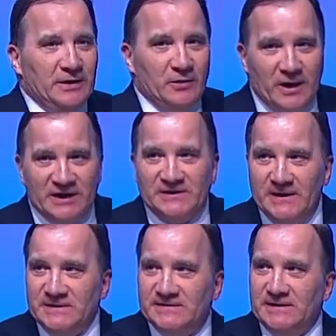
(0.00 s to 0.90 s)
Your
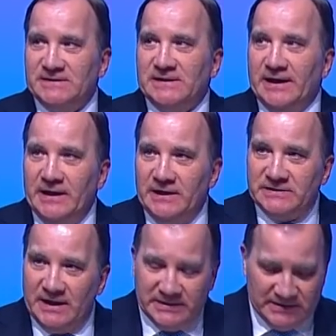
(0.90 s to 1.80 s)
Excellencies,
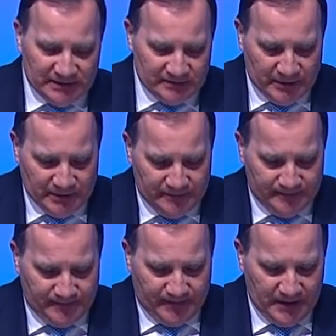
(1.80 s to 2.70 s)
ladies and gentlemen,
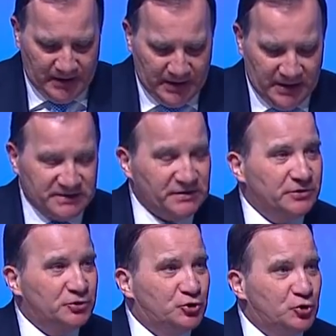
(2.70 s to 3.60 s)
it is a
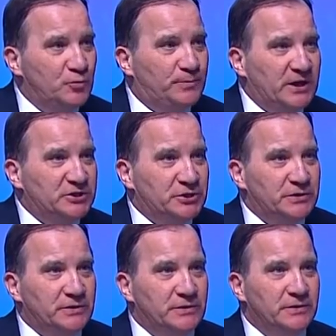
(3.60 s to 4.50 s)
true
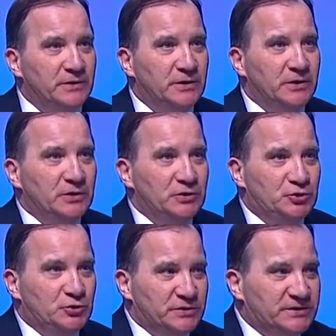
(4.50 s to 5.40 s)
pleasure
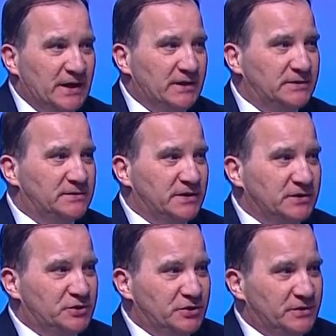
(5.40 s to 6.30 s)
to attend
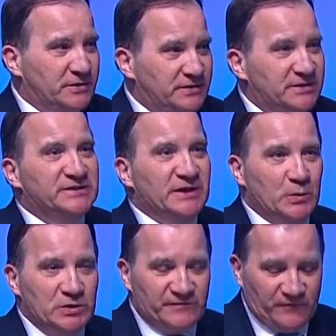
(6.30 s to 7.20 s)
such a
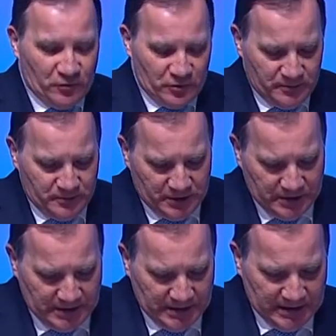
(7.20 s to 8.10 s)
distinguished forum,
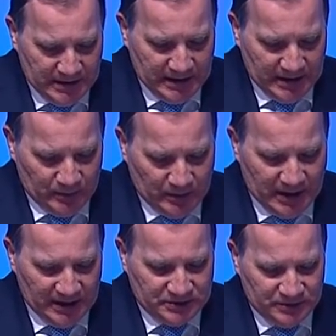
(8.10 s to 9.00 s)
and I would
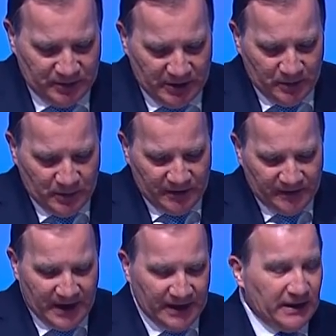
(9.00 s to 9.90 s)
like to begin by
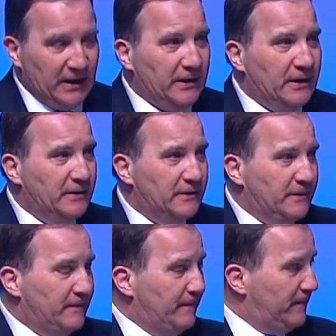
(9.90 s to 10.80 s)
thanking
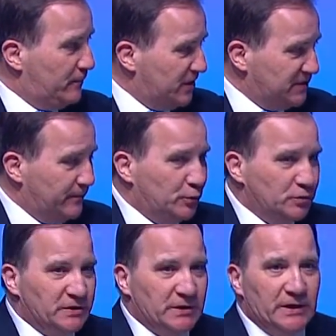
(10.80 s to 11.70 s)
President
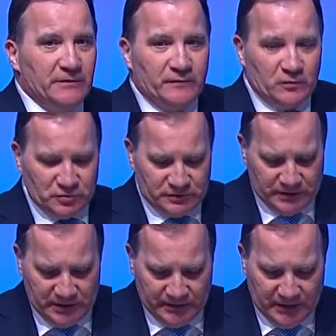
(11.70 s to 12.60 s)
Putin and, of course,
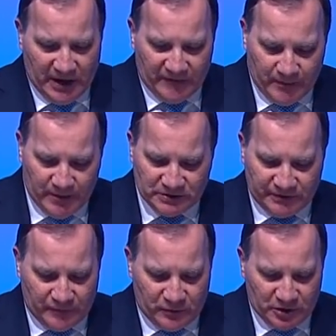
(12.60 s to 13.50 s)
the government
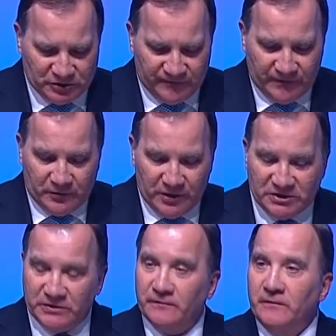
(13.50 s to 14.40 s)
of the Russian
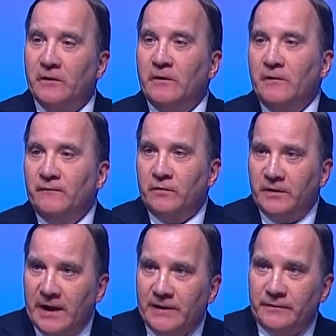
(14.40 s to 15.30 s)
Federation for
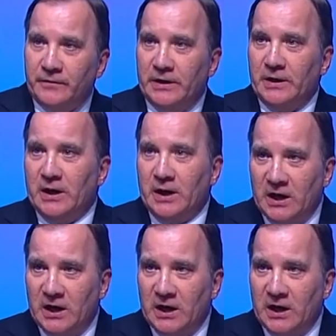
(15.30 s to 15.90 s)
gathering